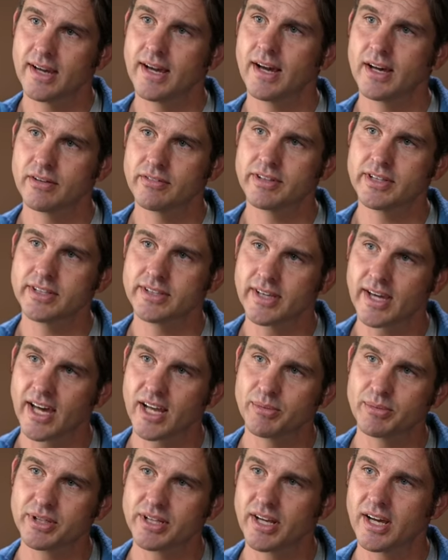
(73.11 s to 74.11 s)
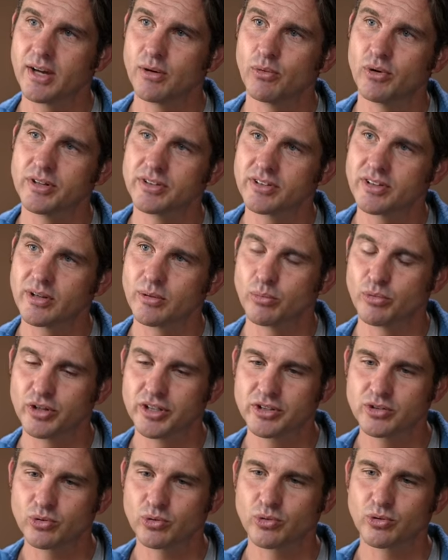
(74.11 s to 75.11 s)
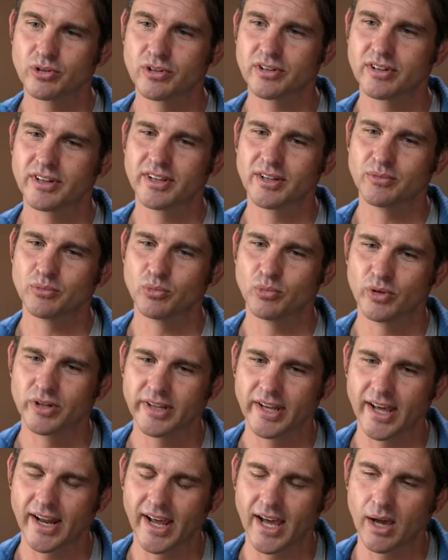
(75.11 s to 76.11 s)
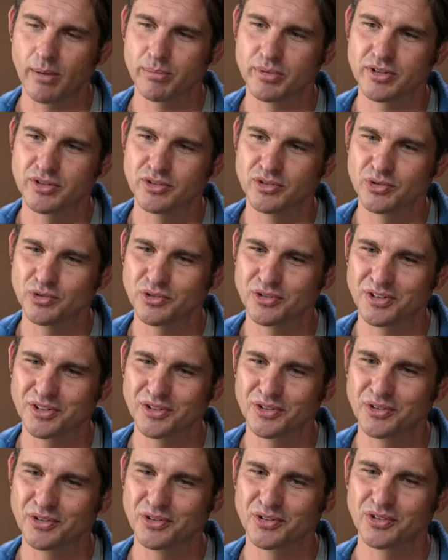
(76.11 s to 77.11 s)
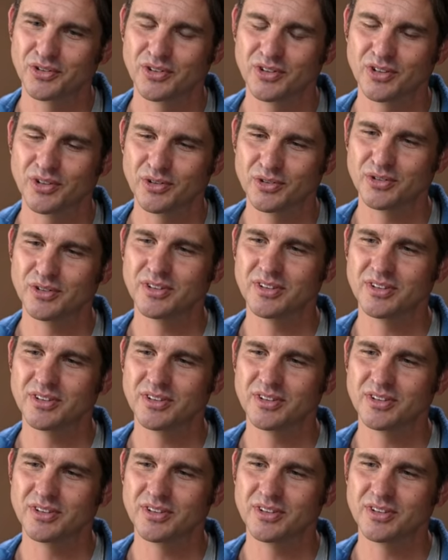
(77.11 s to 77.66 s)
out of the academy, and I went to the Marine Corps. And when that happens, usually there's you know